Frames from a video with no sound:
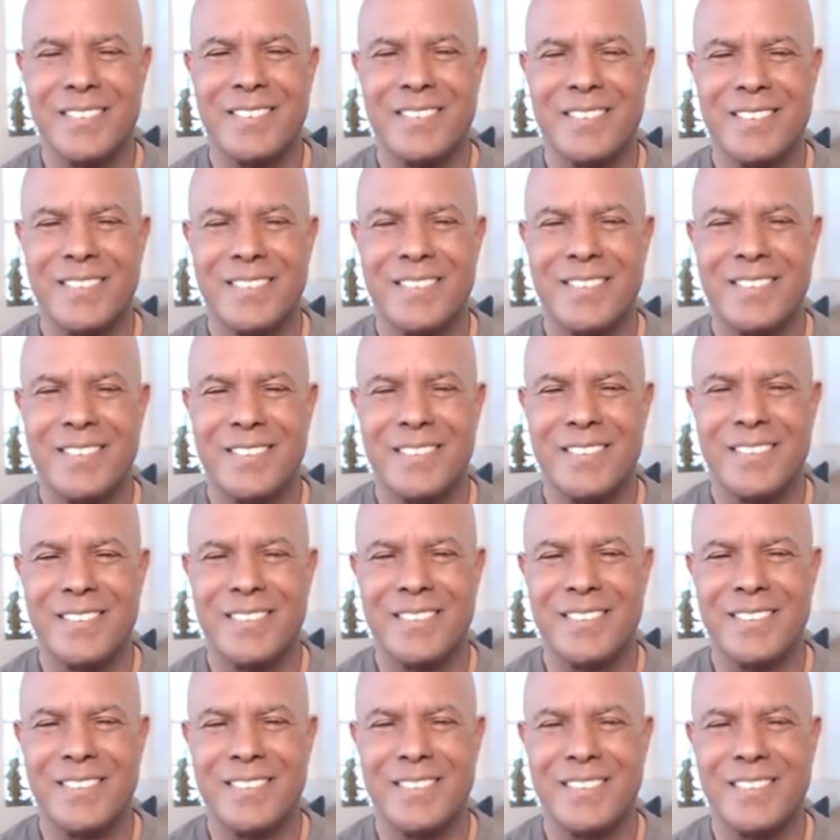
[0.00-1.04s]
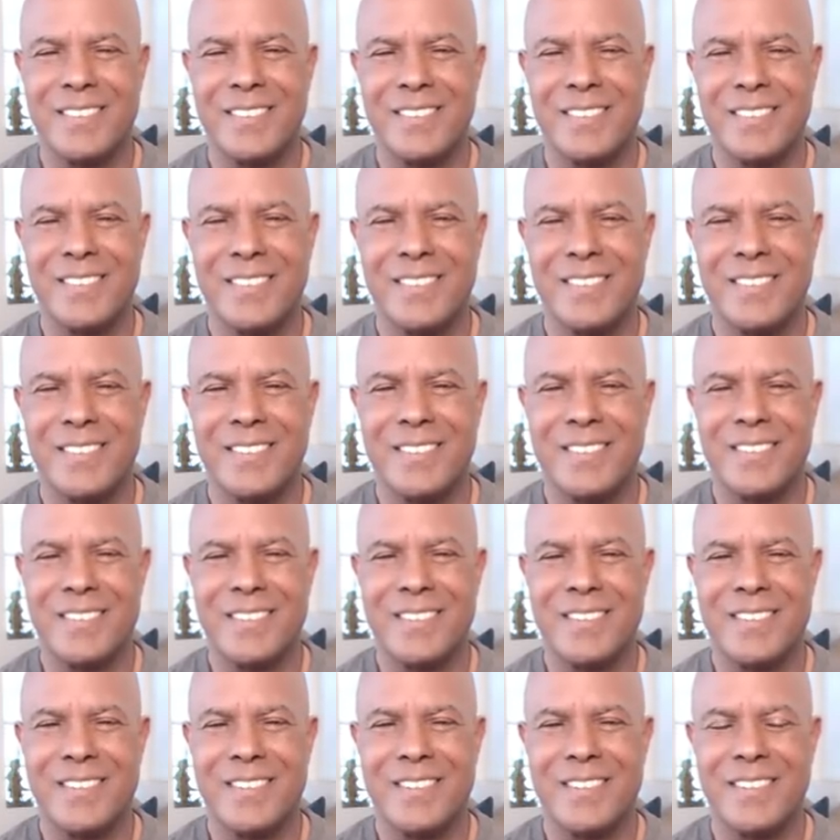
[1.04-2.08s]

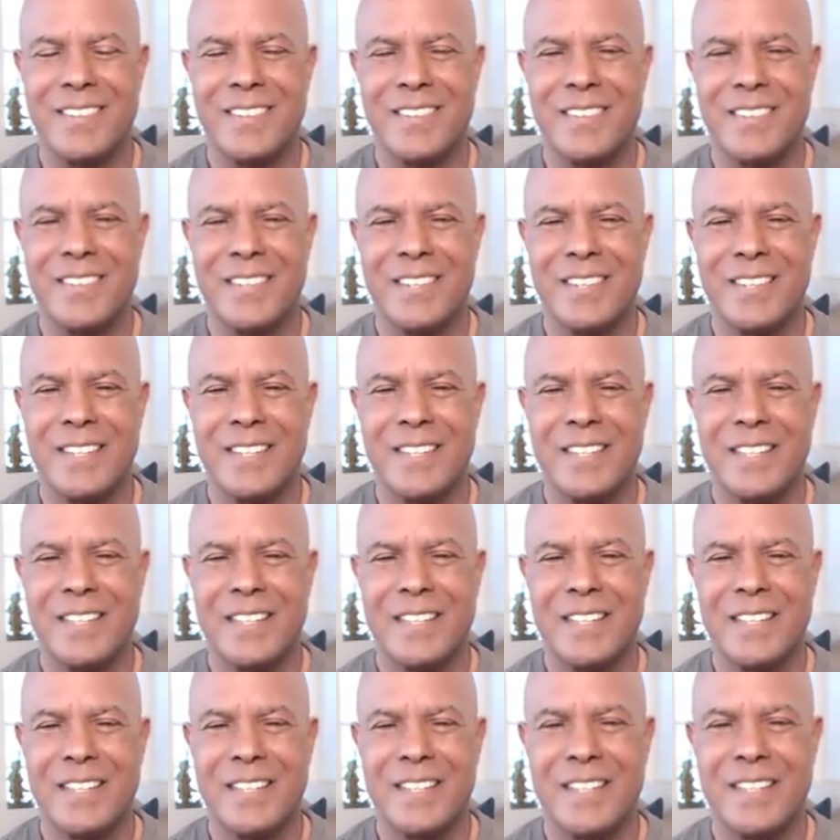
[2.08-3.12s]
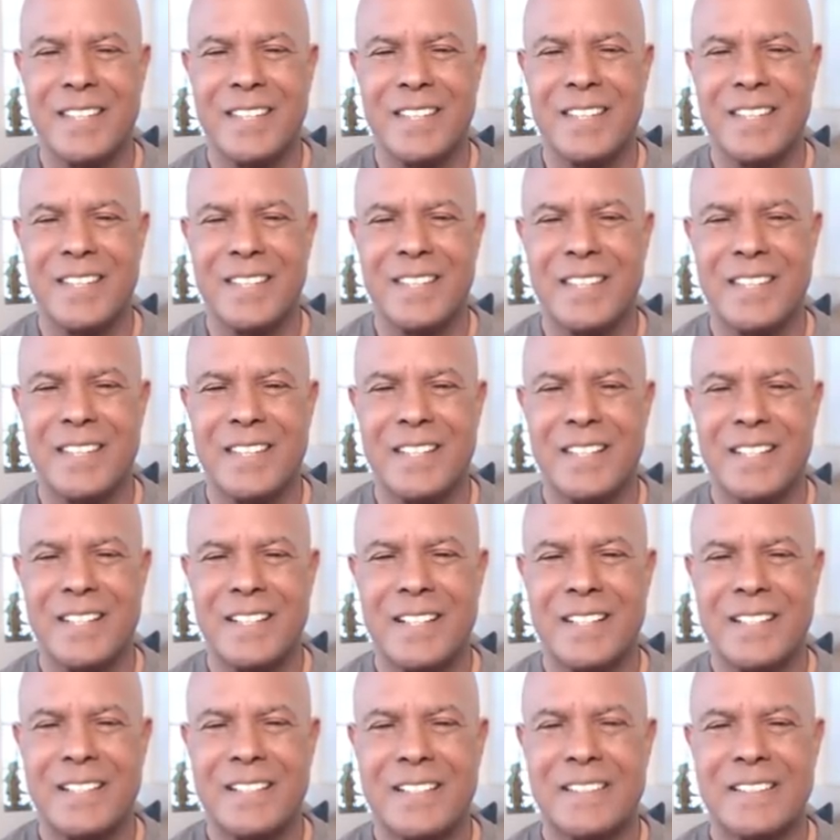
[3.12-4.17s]

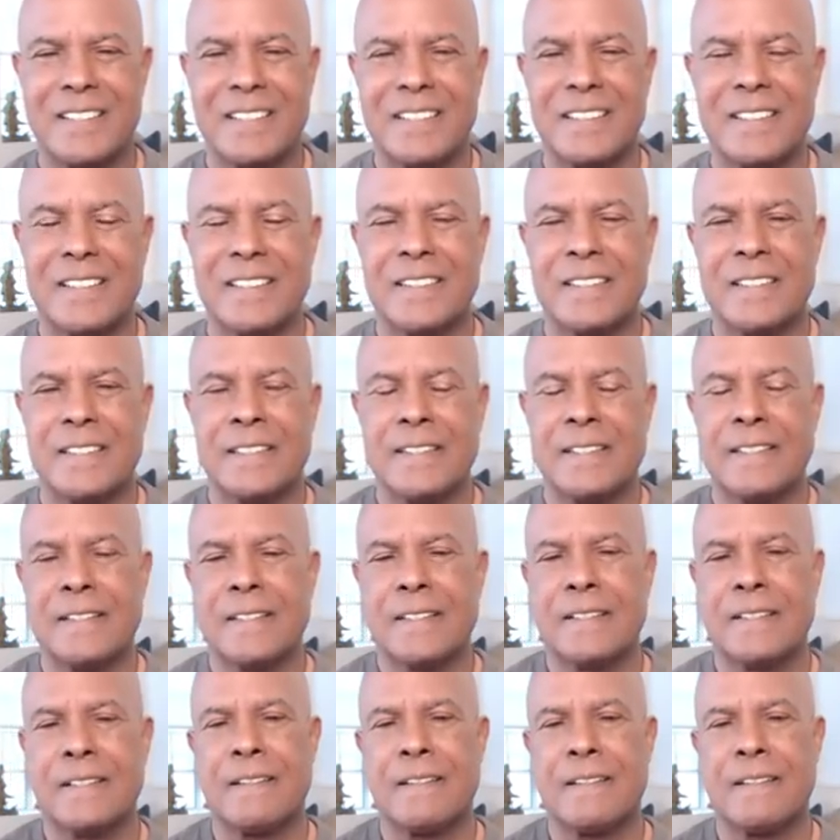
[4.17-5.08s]
(not speaking)